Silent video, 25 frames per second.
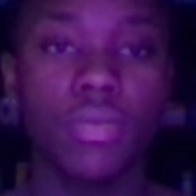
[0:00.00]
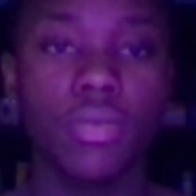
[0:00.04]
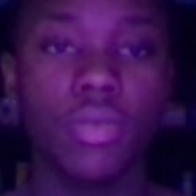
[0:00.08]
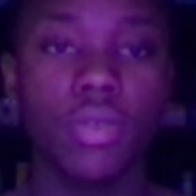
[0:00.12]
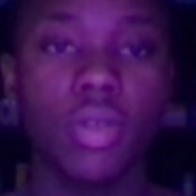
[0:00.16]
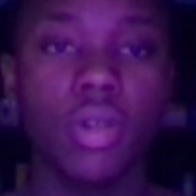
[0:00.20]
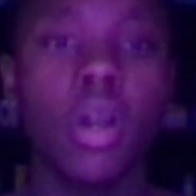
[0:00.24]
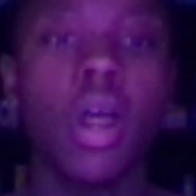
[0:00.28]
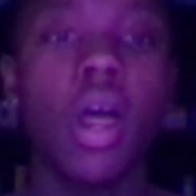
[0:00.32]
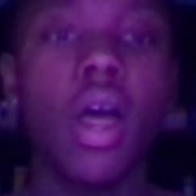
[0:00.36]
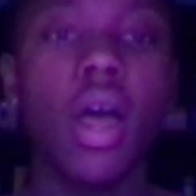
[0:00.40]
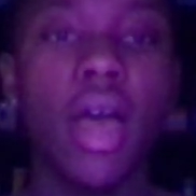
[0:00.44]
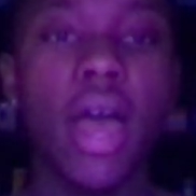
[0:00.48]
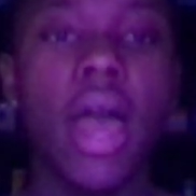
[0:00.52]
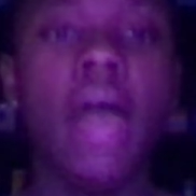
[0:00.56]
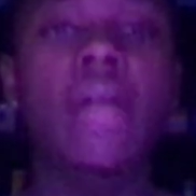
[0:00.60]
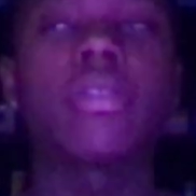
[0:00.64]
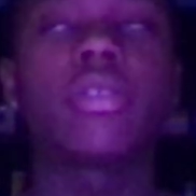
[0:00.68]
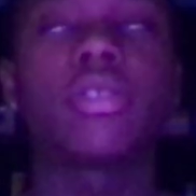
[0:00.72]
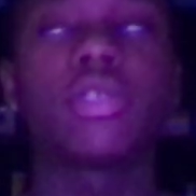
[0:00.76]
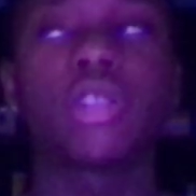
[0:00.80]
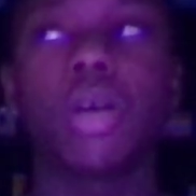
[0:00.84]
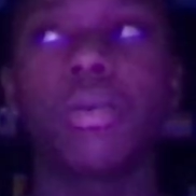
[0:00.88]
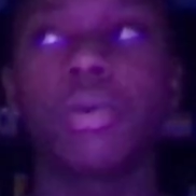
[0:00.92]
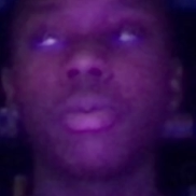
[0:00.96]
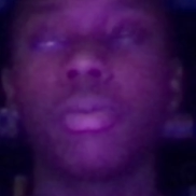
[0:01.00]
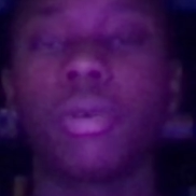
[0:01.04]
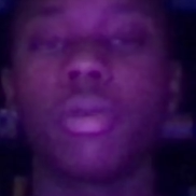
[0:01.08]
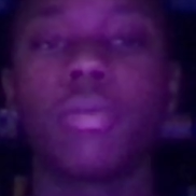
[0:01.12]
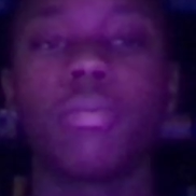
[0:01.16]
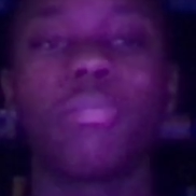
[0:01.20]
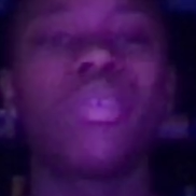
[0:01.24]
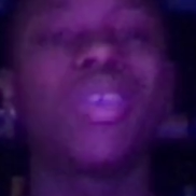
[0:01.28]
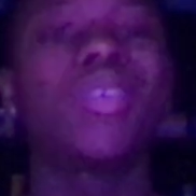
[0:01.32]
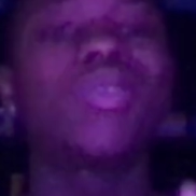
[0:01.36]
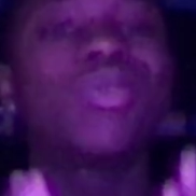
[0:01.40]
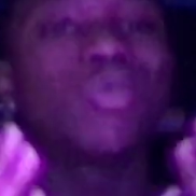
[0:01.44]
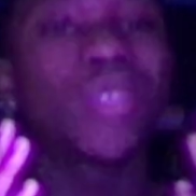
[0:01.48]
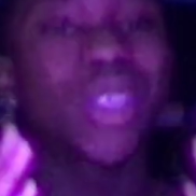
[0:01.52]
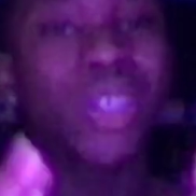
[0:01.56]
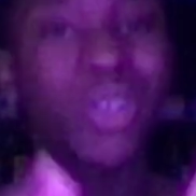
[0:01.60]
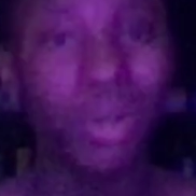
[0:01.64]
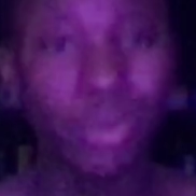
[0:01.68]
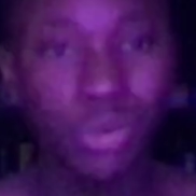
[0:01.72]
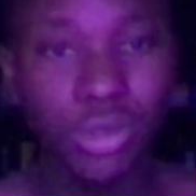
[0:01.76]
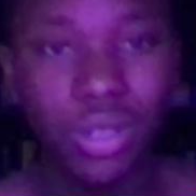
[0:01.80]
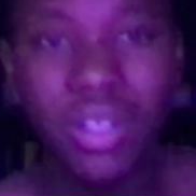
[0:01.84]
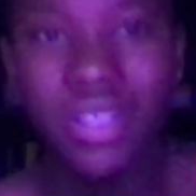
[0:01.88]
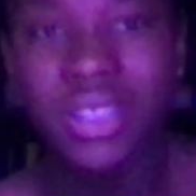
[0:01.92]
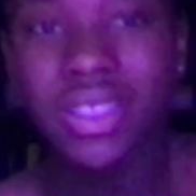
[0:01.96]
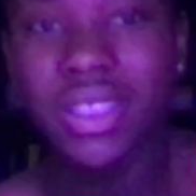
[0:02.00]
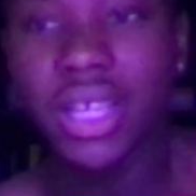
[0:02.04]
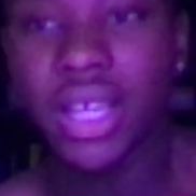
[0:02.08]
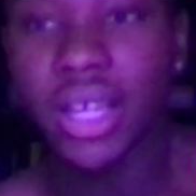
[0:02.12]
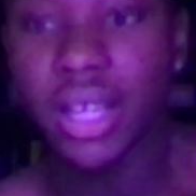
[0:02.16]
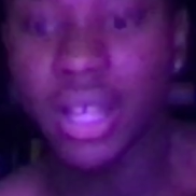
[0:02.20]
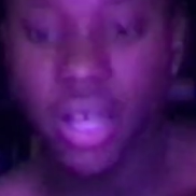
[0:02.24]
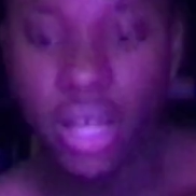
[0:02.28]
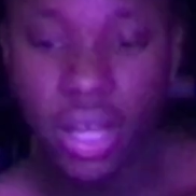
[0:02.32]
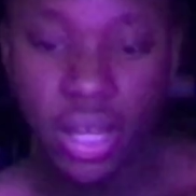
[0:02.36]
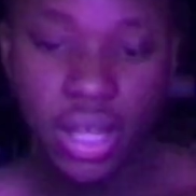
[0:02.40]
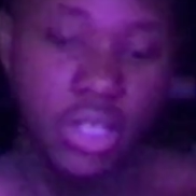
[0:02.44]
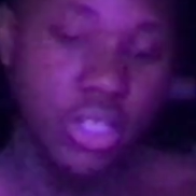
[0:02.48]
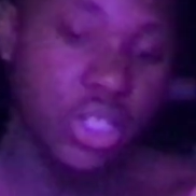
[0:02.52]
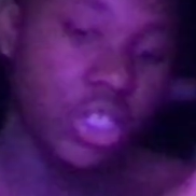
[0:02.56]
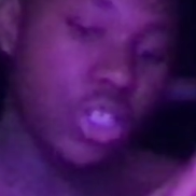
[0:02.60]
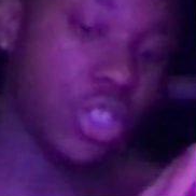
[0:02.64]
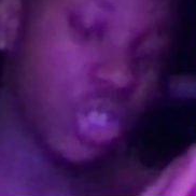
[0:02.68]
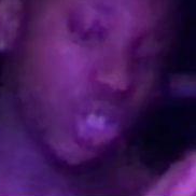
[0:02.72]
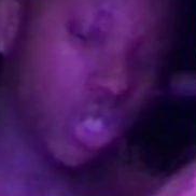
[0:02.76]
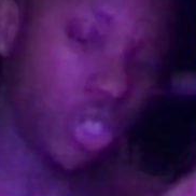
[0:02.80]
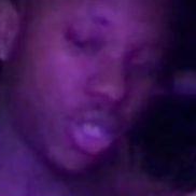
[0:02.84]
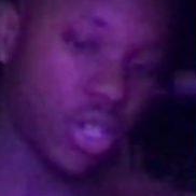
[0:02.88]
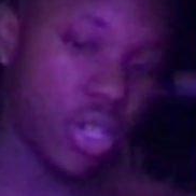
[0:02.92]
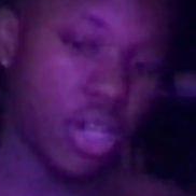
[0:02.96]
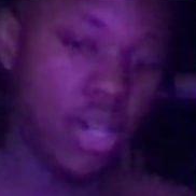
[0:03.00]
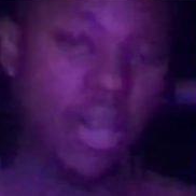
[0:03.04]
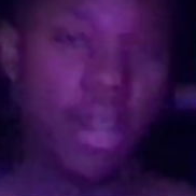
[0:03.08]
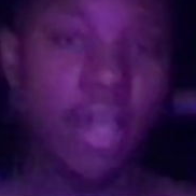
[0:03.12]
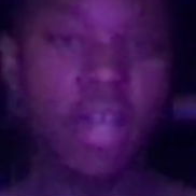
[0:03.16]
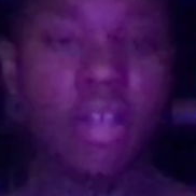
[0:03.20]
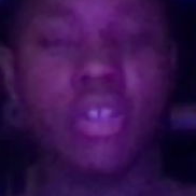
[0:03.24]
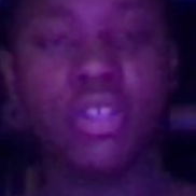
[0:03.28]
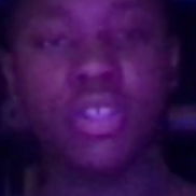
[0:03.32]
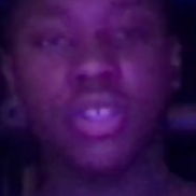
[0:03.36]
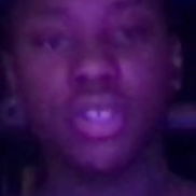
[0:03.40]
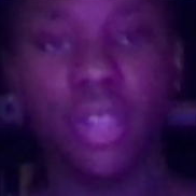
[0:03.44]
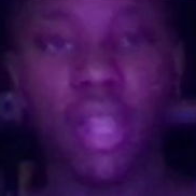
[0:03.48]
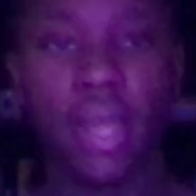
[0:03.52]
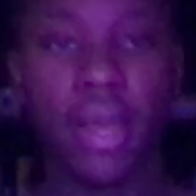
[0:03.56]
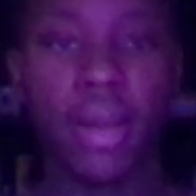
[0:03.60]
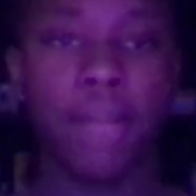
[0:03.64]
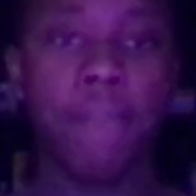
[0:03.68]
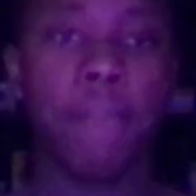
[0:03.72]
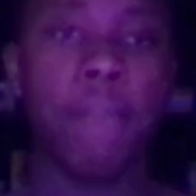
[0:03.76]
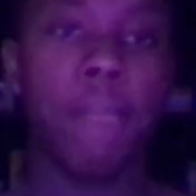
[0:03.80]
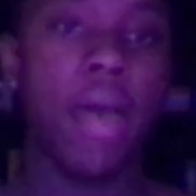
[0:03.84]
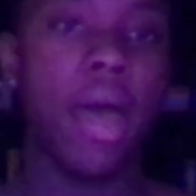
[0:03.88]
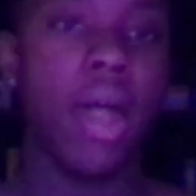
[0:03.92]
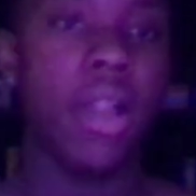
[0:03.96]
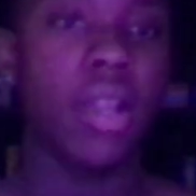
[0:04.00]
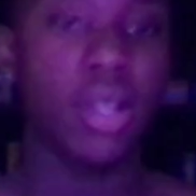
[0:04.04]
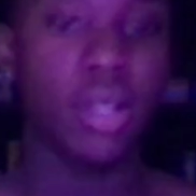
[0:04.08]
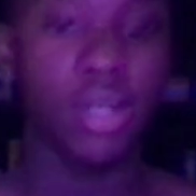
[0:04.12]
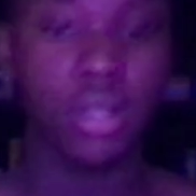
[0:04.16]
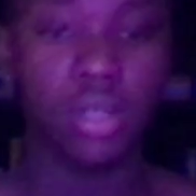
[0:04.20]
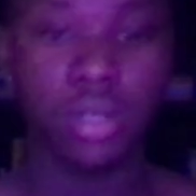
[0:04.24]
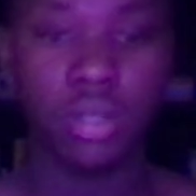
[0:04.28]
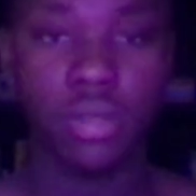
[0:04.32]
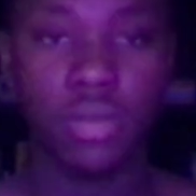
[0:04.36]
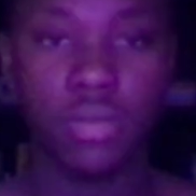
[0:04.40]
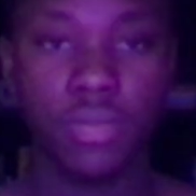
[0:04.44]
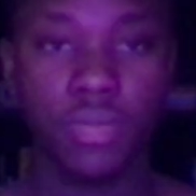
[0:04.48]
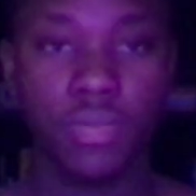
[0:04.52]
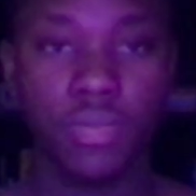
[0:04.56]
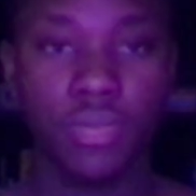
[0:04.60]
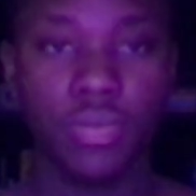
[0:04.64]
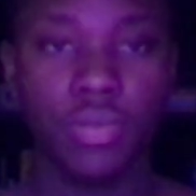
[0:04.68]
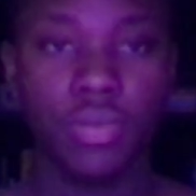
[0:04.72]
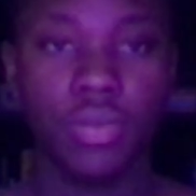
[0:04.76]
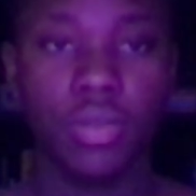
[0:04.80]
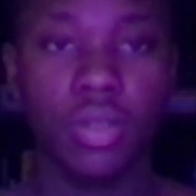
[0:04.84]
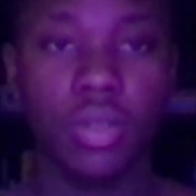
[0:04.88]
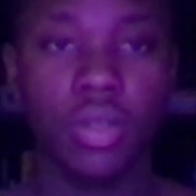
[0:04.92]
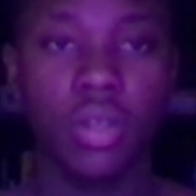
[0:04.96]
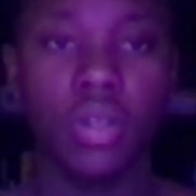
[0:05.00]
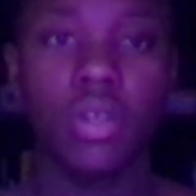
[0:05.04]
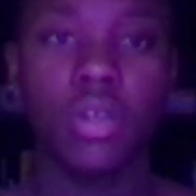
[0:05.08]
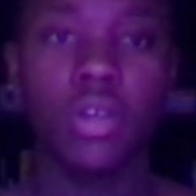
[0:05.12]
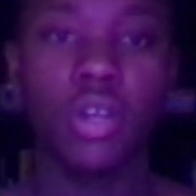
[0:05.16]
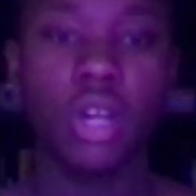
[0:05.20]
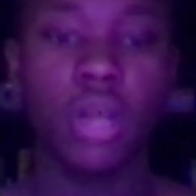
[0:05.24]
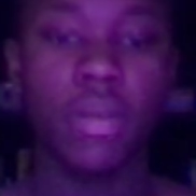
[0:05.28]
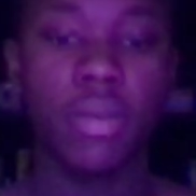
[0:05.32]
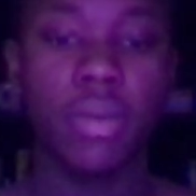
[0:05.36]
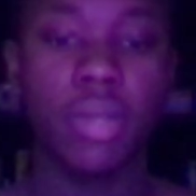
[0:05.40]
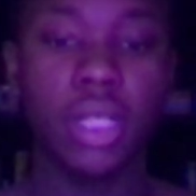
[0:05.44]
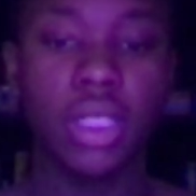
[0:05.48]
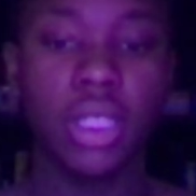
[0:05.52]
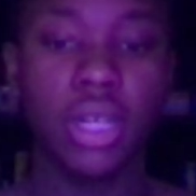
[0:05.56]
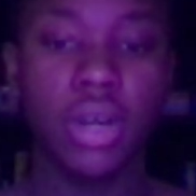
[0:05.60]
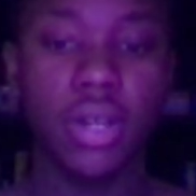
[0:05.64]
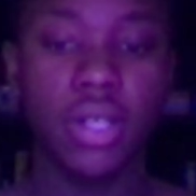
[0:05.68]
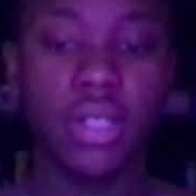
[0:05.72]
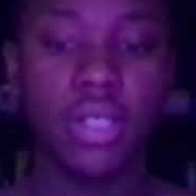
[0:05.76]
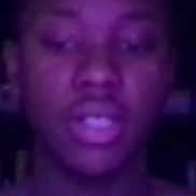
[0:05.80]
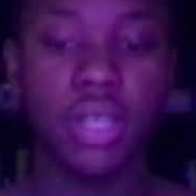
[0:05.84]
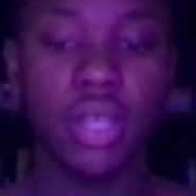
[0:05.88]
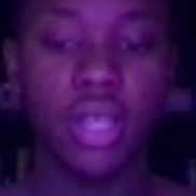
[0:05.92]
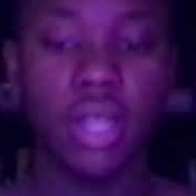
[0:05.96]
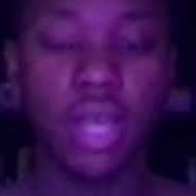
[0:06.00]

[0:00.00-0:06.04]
No, I have to shop at both. But you get what I'm trying to say? There's just an analogy, like balance. You know what I mean? That's how I see it.